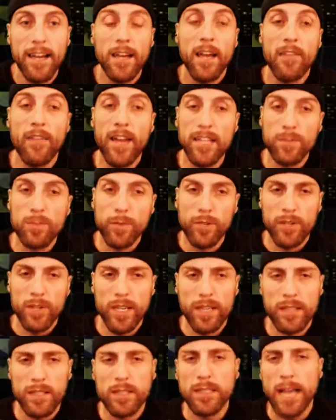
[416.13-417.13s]
And that's when you
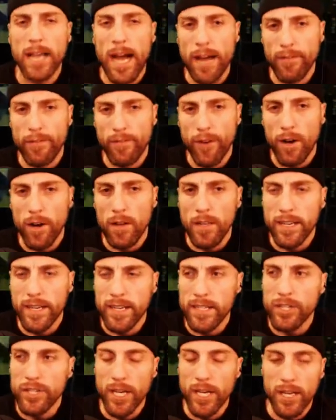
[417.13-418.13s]
get the sky falling
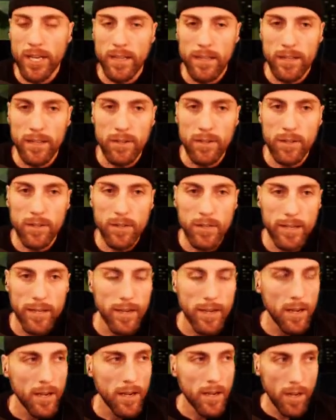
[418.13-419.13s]
and Chicken Little and
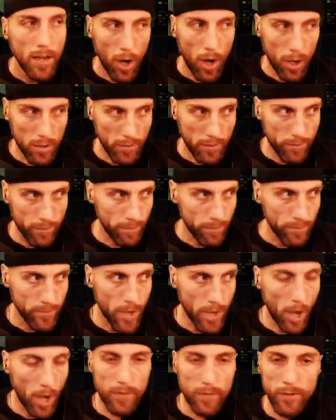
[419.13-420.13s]
all
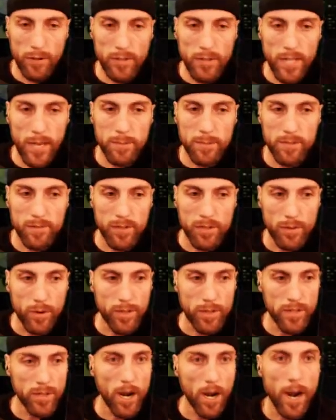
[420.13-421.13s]
of those types of
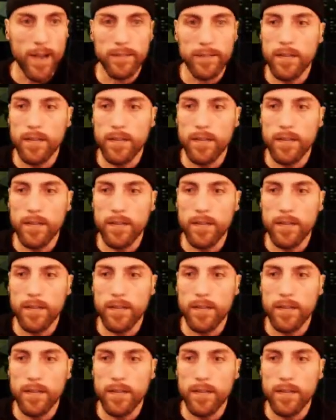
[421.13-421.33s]
stories. All right,